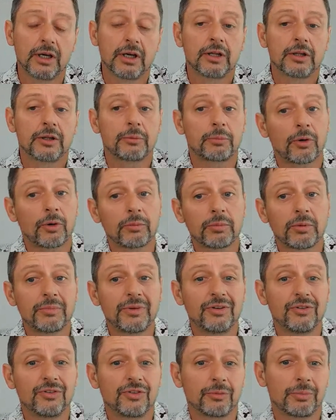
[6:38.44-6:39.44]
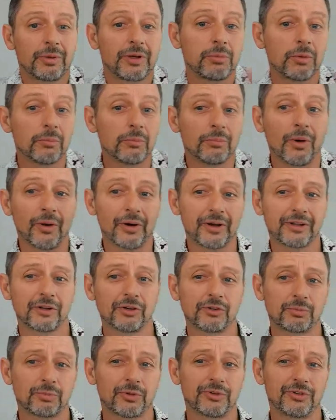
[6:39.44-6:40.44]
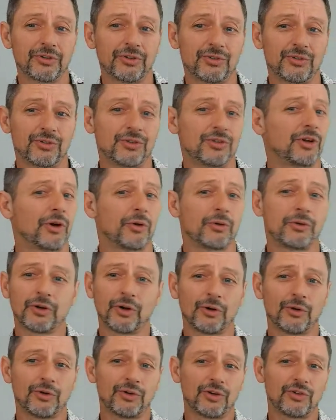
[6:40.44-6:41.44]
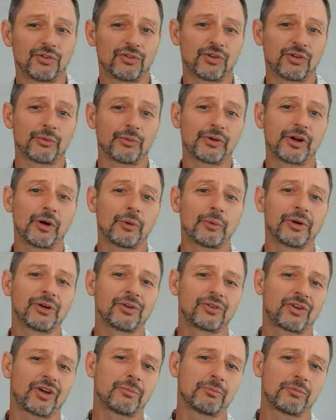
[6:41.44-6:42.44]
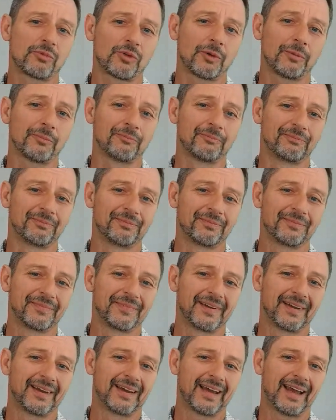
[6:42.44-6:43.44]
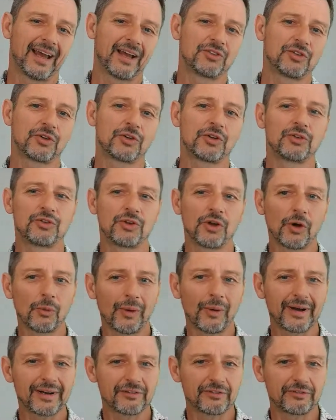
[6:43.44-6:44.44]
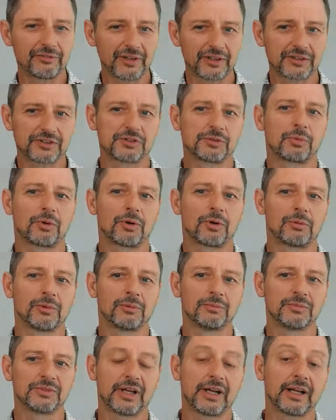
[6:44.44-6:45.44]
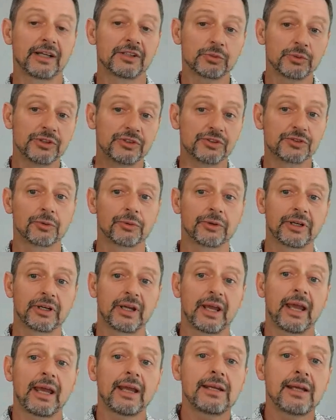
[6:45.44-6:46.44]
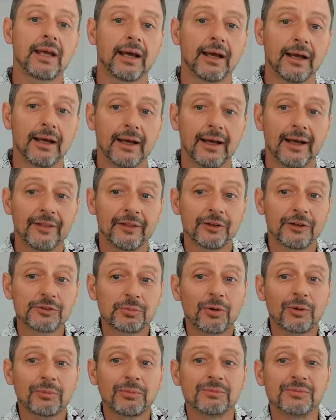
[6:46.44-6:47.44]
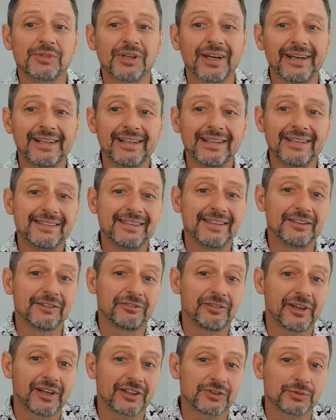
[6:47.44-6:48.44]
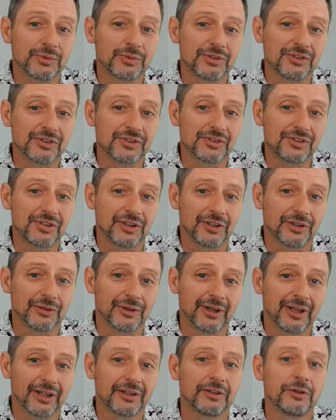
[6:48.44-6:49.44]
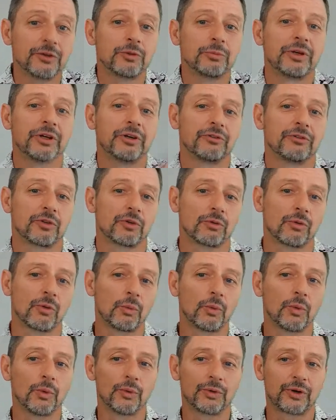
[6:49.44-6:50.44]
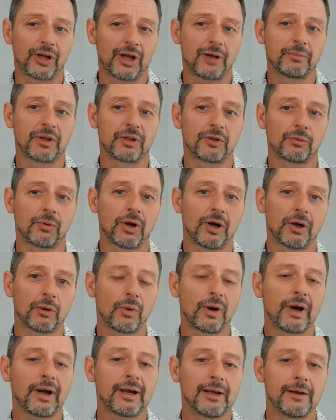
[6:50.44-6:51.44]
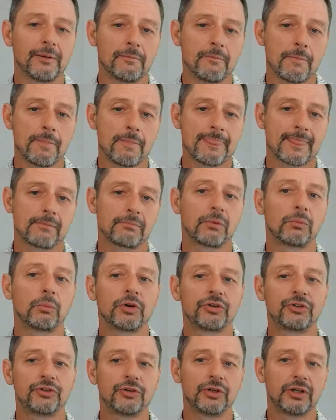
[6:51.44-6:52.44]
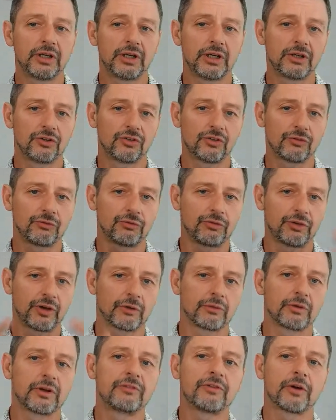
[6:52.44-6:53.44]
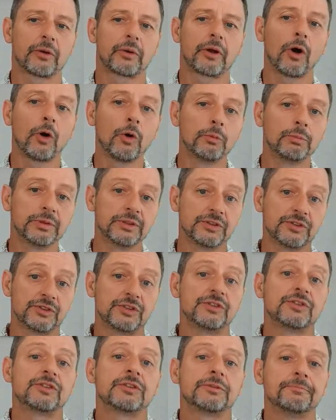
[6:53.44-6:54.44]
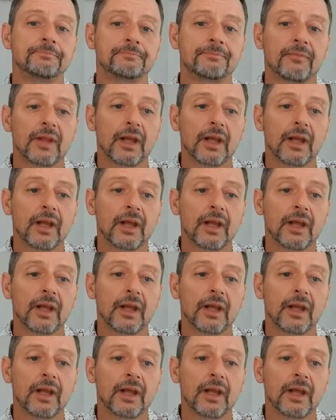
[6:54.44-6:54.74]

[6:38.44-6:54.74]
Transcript: The problem is the people buying those produce don't know necessarily know when it's come from. And so there's no way to fix the problems. And as we saw in Kenya, those problems are easy to fix with just, you know, a little bit of the reward coming the right way. But what you need is a very, very open system.